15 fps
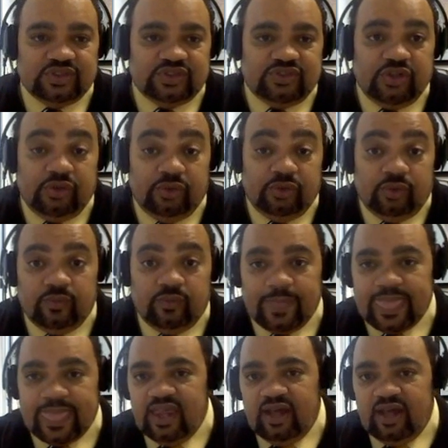2.
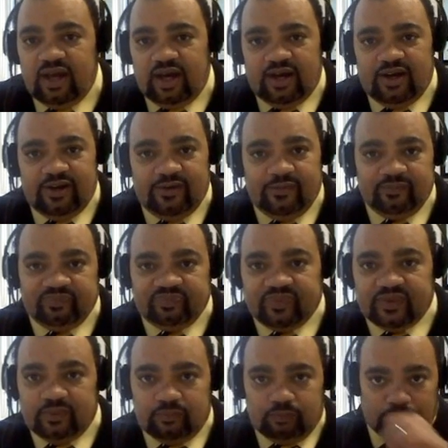Um,
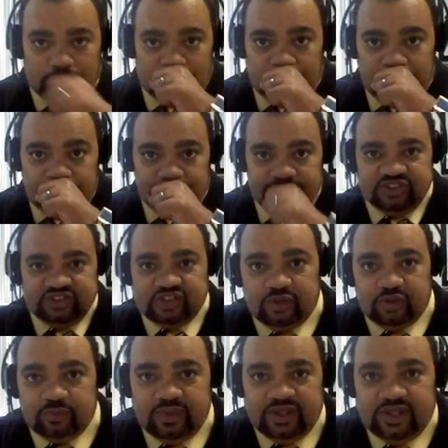
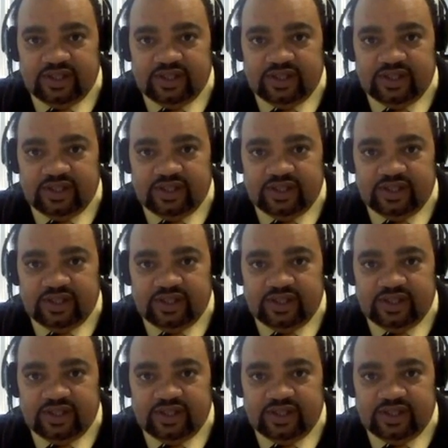excuse me.